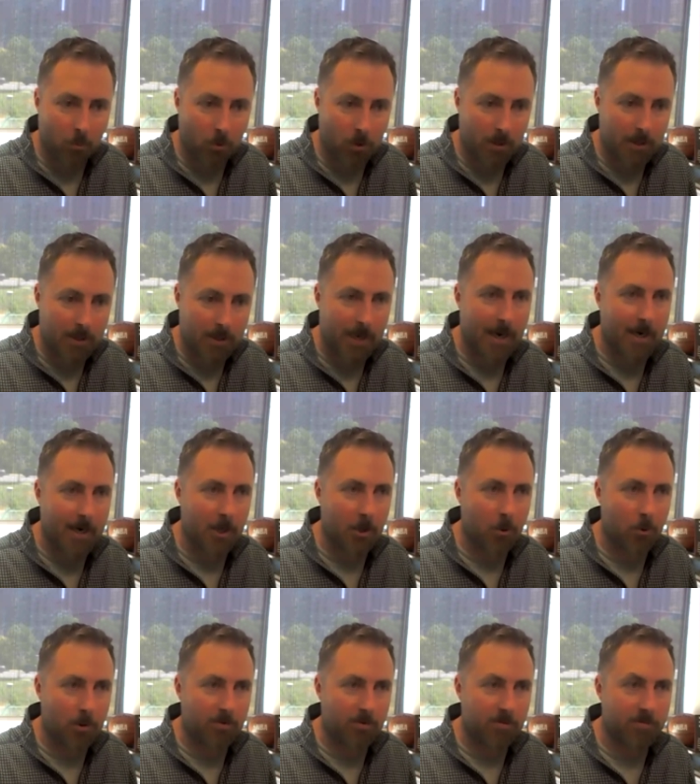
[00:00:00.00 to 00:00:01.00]
one
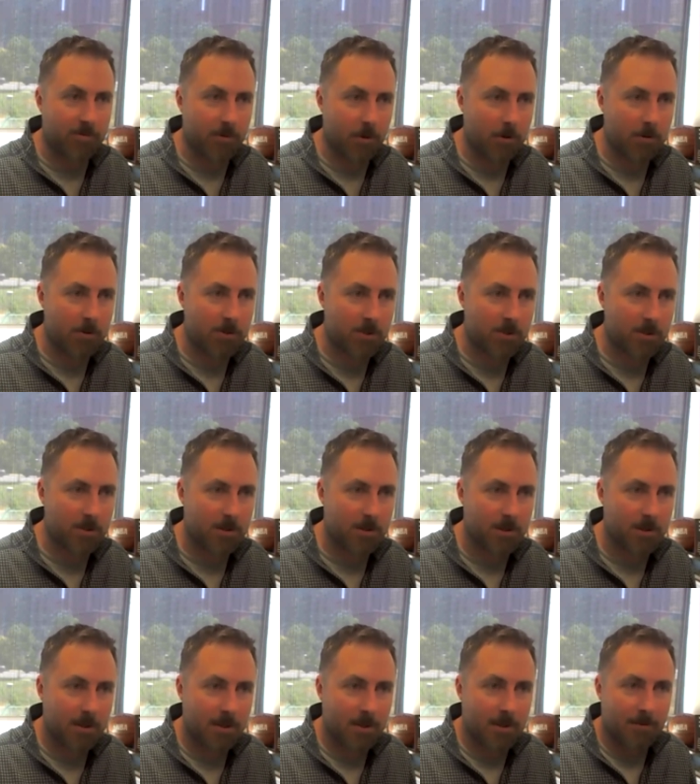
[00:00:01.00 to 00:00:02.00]
category first
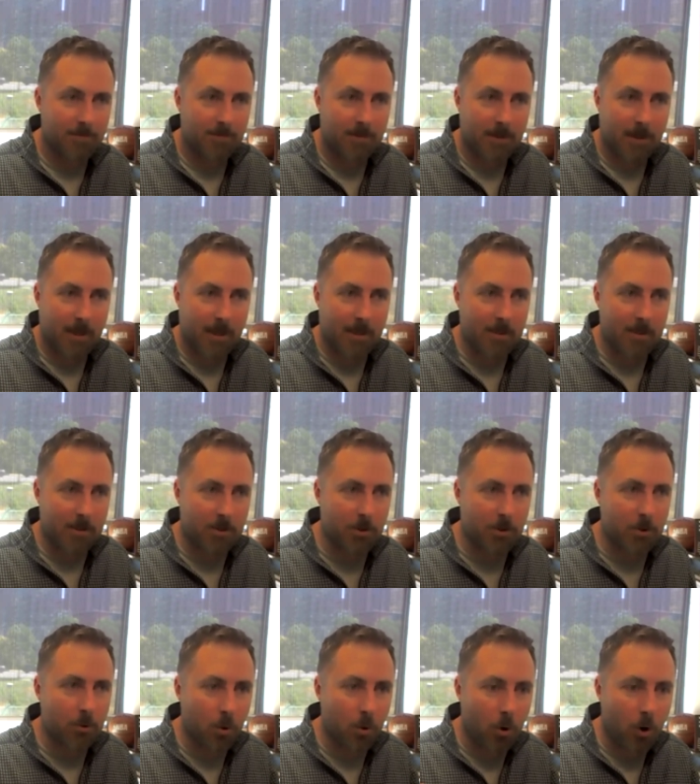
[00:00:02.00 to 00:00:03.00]
and
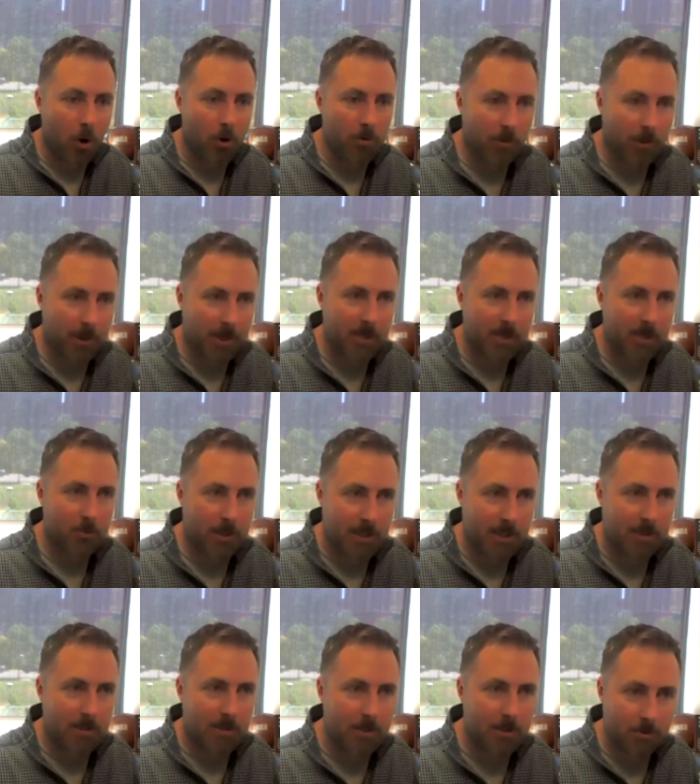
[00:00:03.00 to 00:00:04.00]
do all the things we
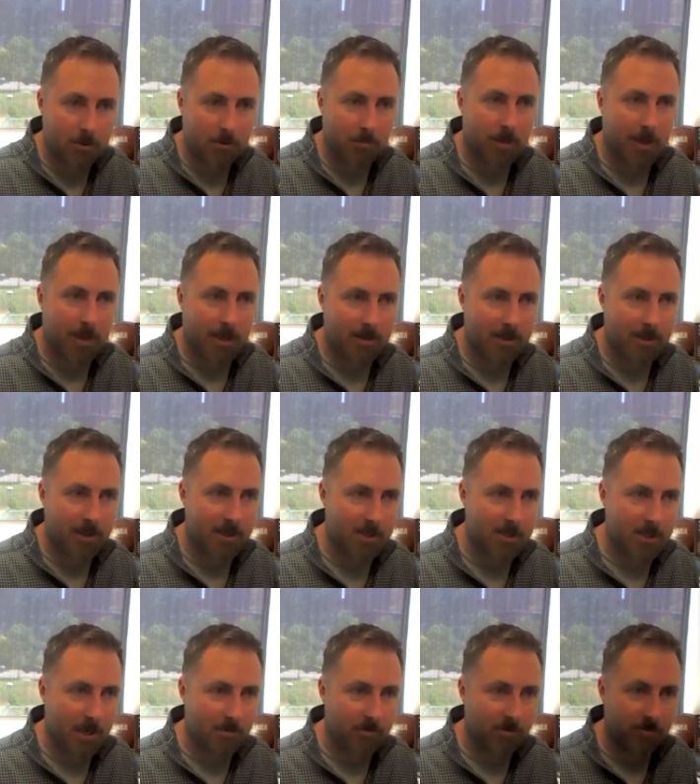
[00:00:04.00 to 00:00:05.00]
need to do to make things
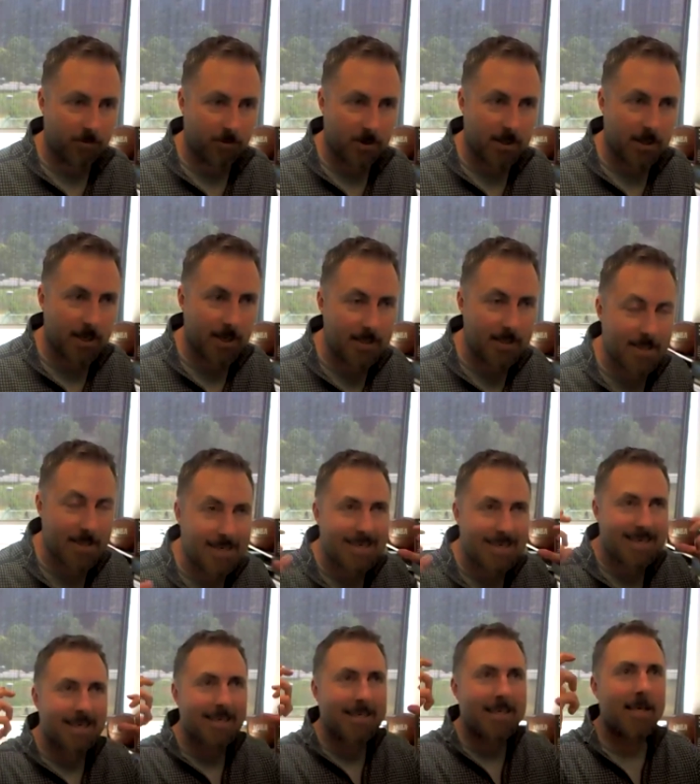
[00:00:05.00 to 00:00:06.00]
safer for kids. And it
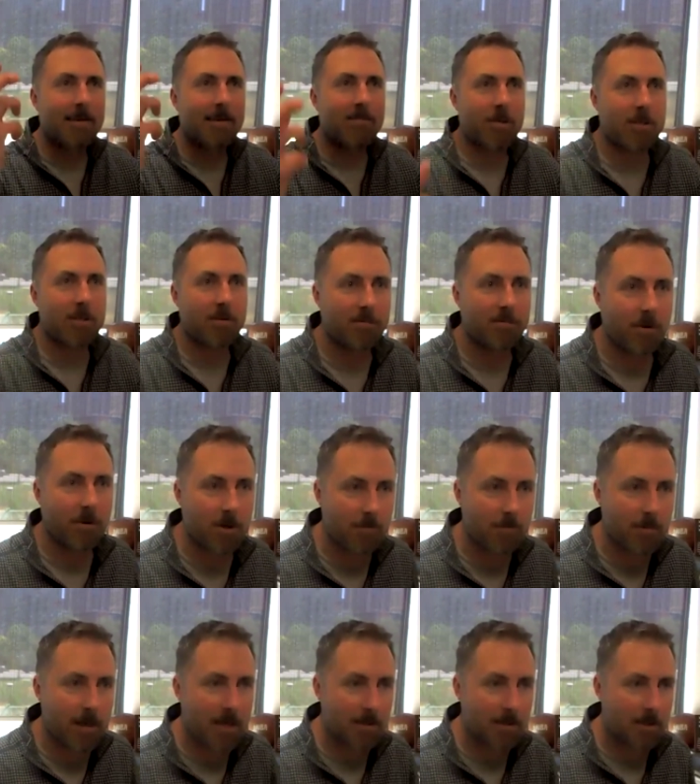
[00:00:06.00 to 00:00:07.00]
gives us a
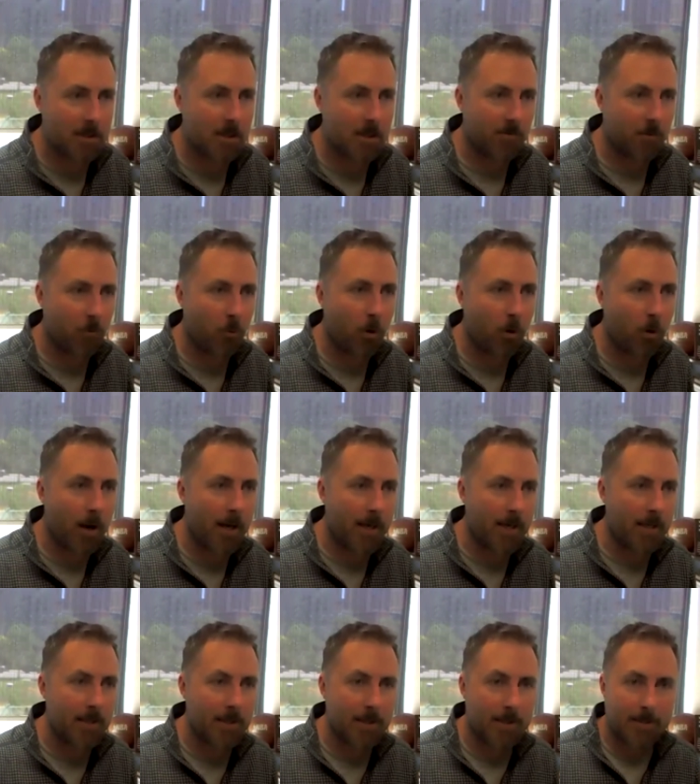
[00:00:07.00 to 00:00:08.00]
fundamentally different
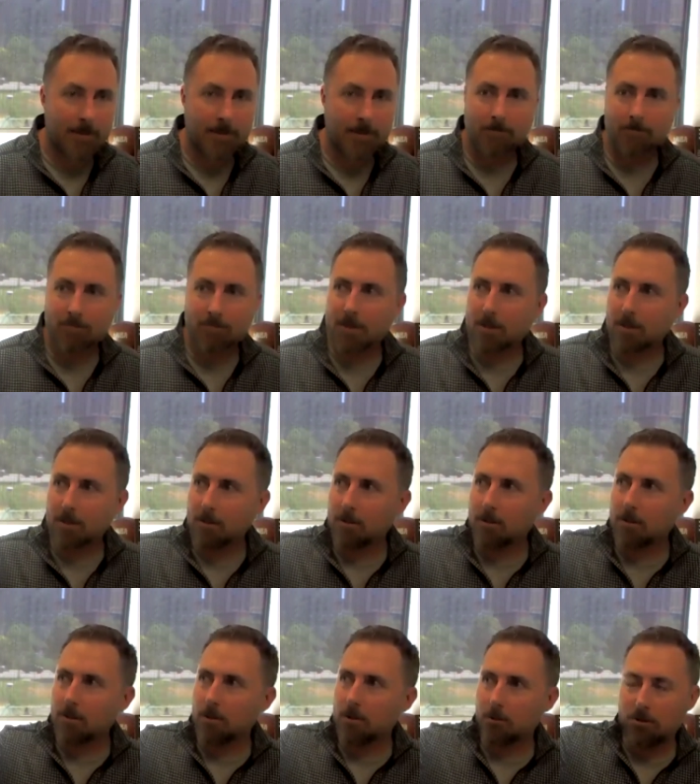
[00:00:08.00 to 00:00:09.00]
way to
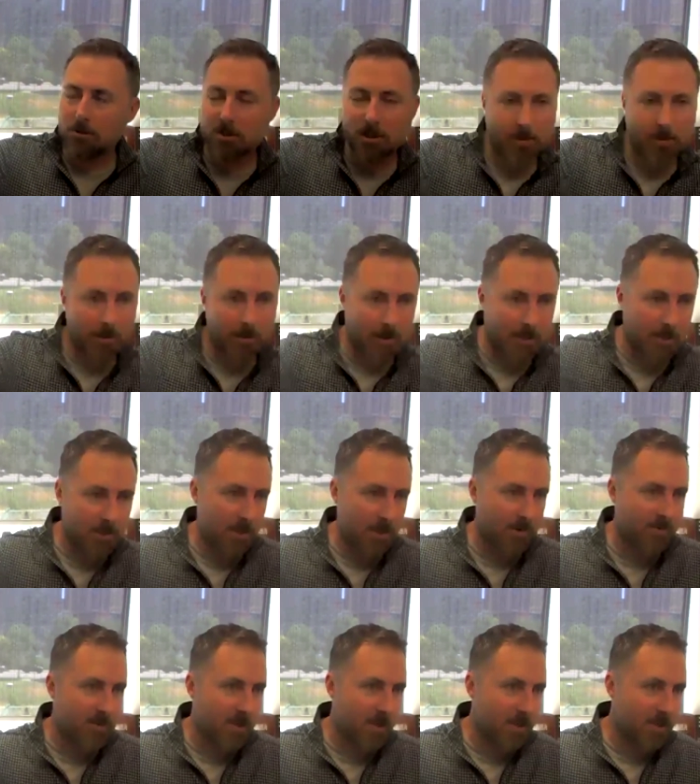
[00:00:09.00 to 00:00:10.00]
do something like
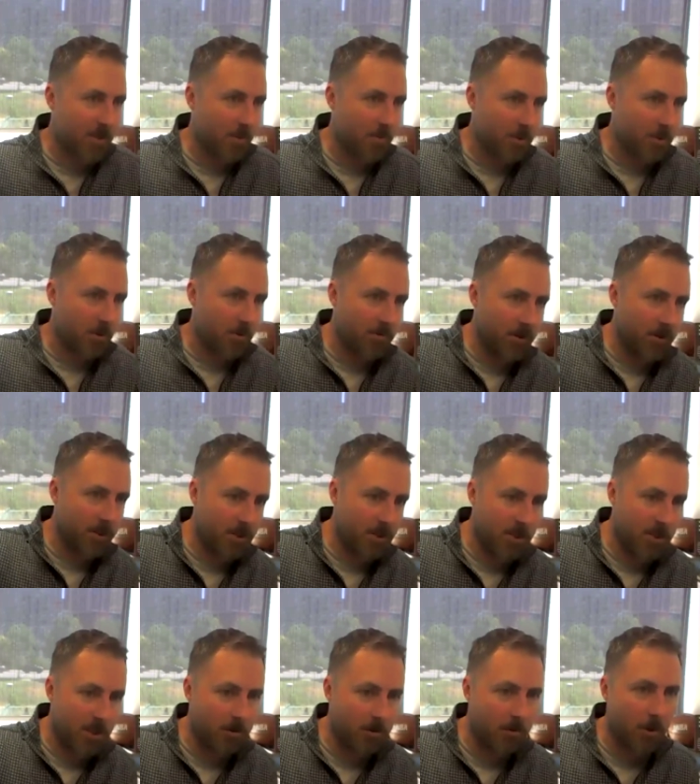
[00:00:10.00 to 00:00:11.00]
safe systems or Vision
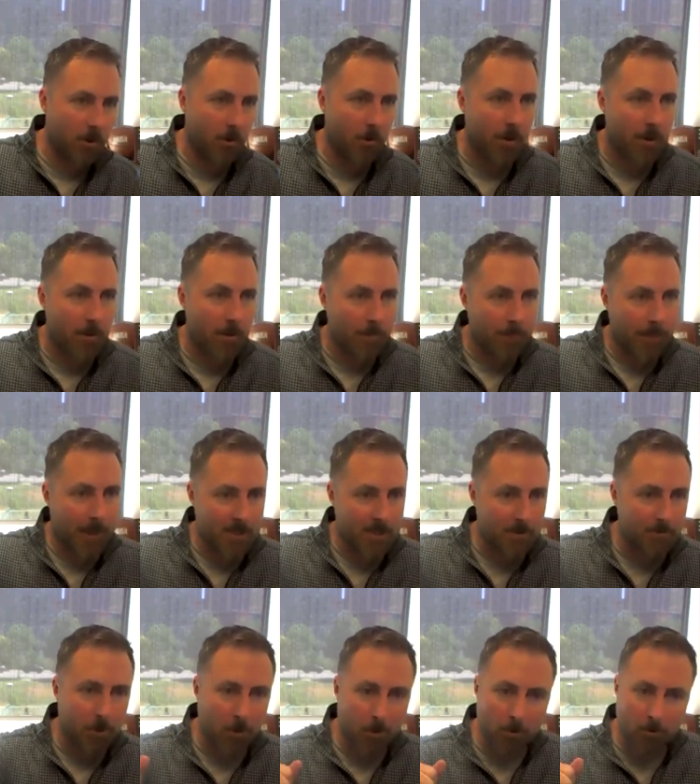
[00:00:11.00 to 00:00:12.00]
Zero, as
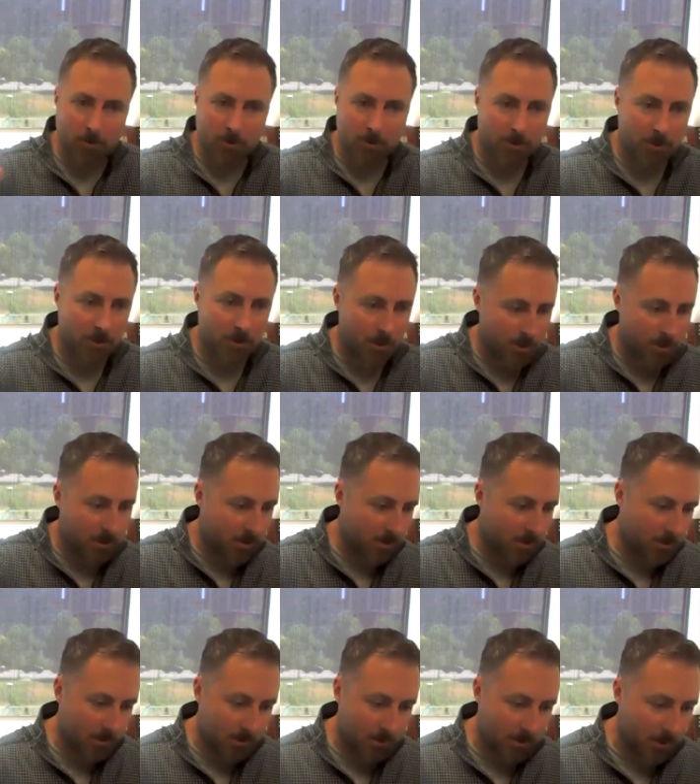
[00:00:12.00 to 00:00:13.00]
opposed to
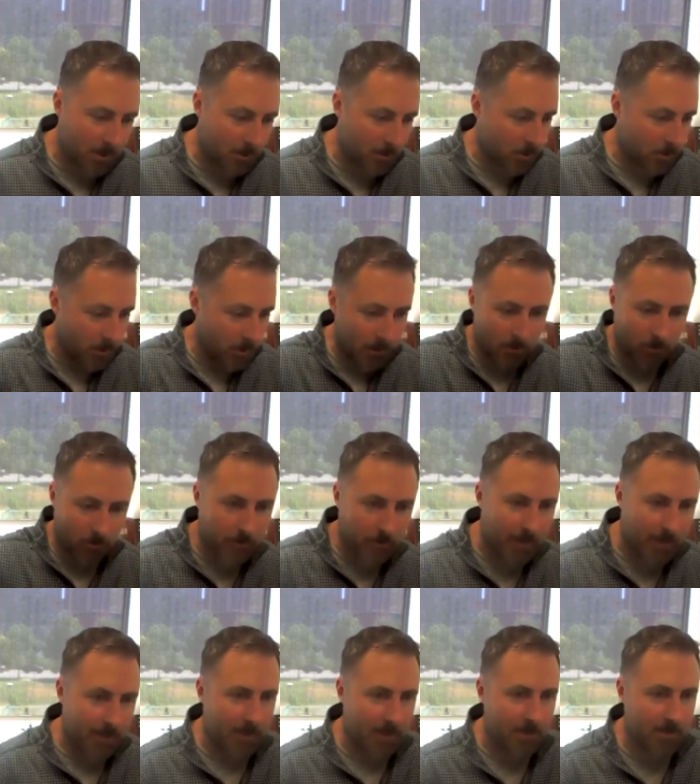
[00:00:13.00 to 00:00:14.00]
just, trying to throw
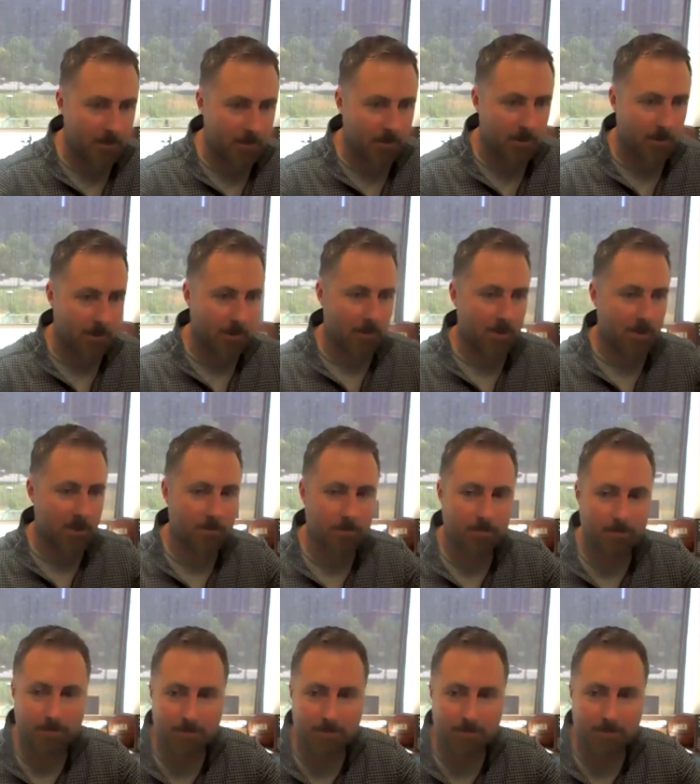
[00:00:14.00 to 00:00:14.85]
band-aids on things.